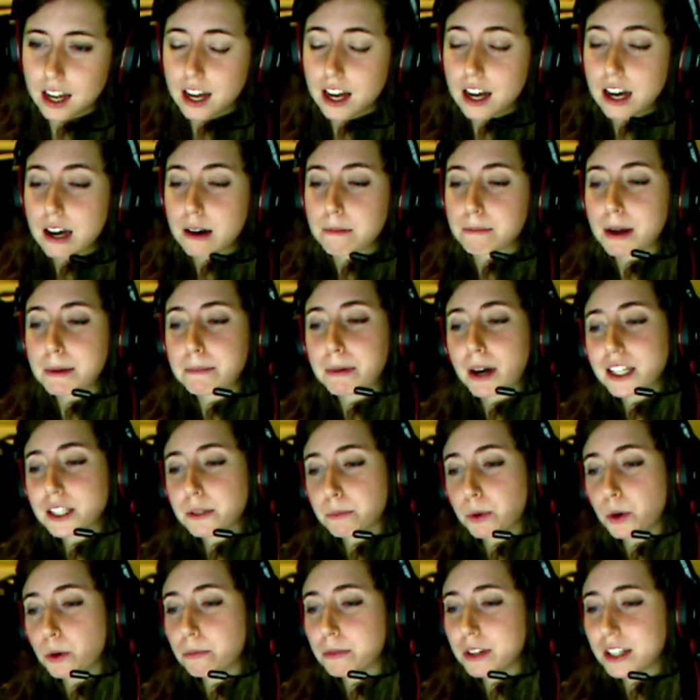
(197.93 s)
My boss
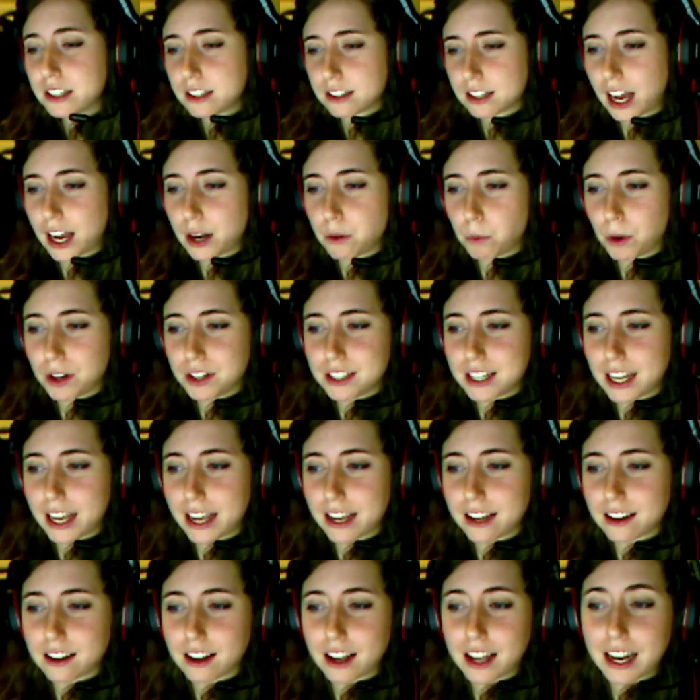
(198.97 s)
pulled me aside one day
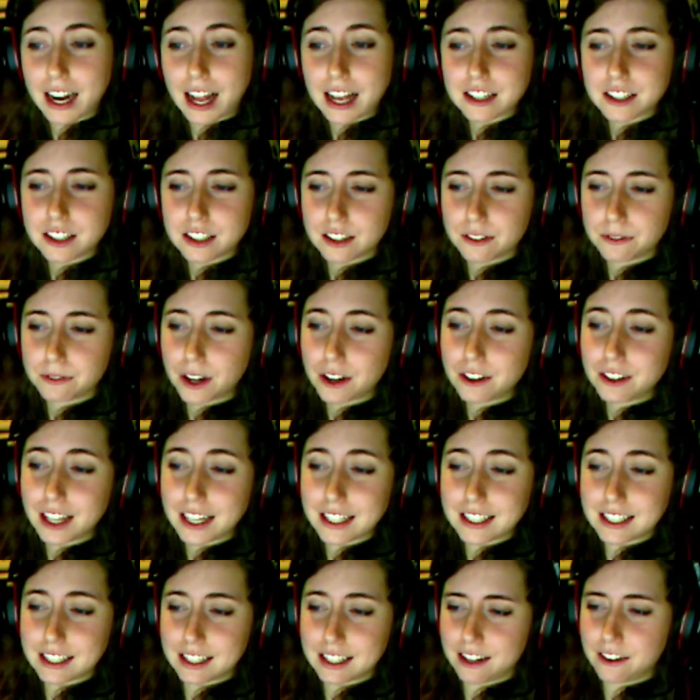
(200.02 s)
and asked if I would like to
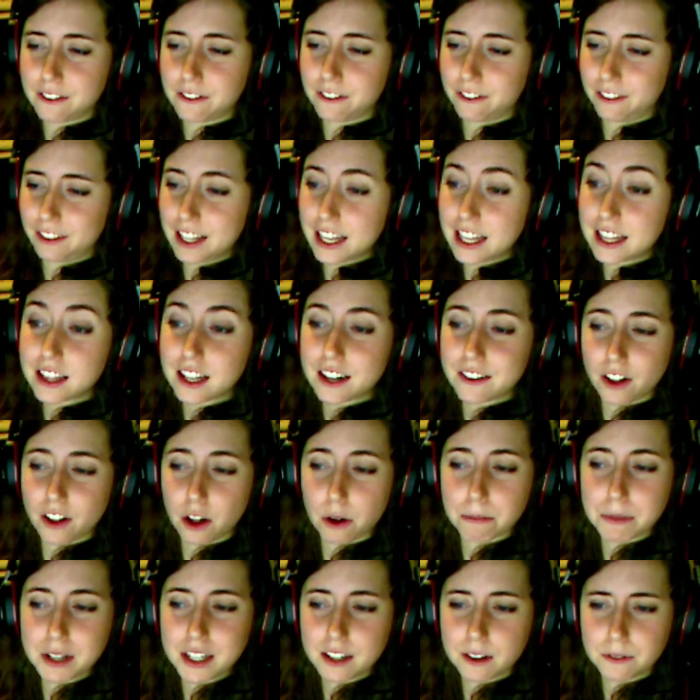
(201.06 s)
lead the
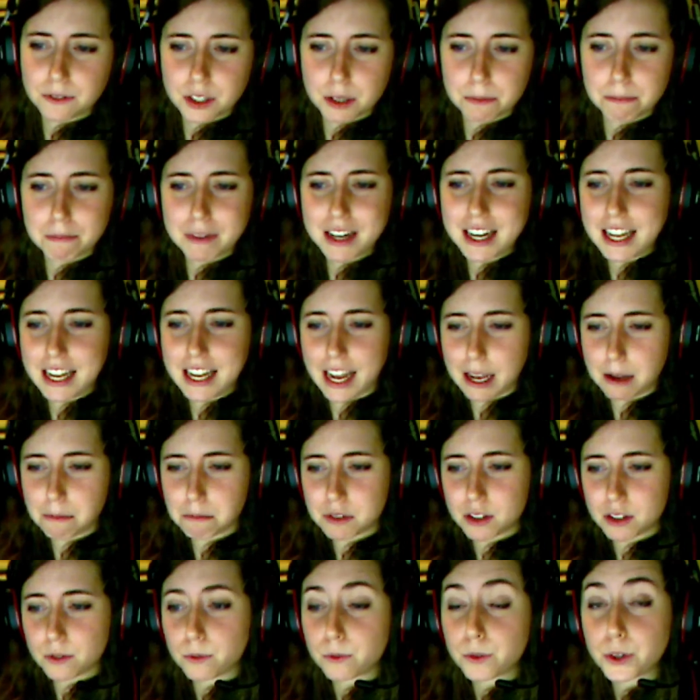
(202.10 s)
development of some mini-games
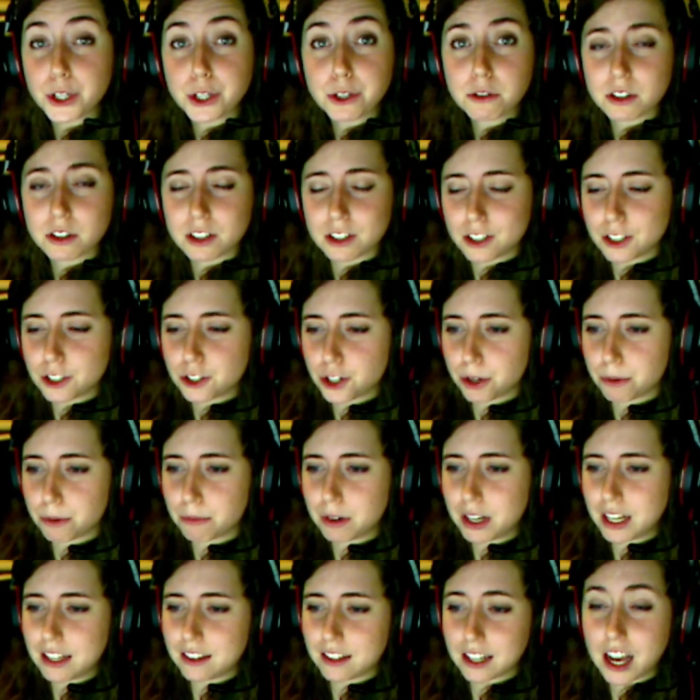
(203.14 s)
for use in determining
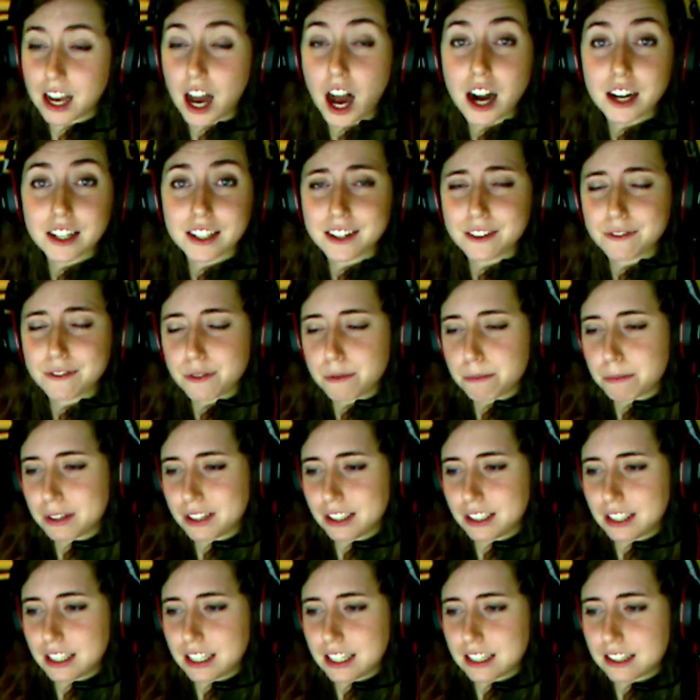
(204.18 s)
the cognitive
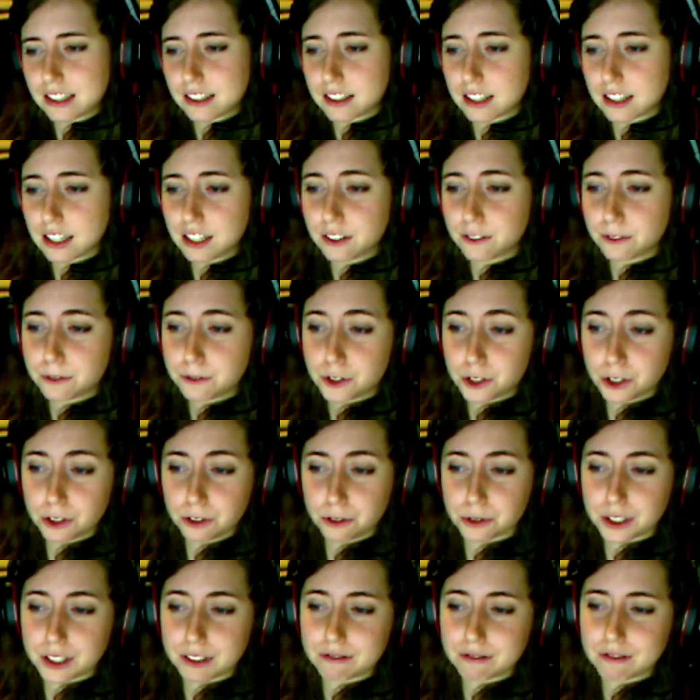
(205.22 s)
abilities of children
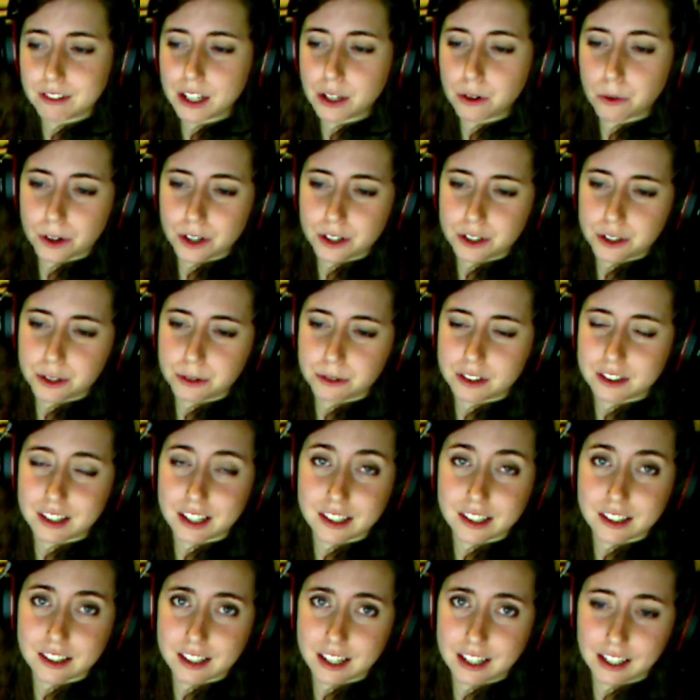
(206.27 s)
in order to
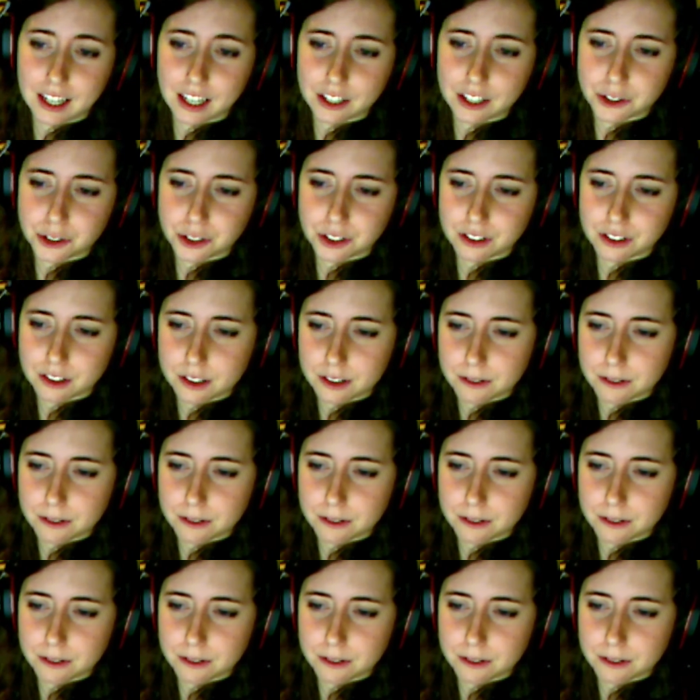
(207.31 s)
assess concussions.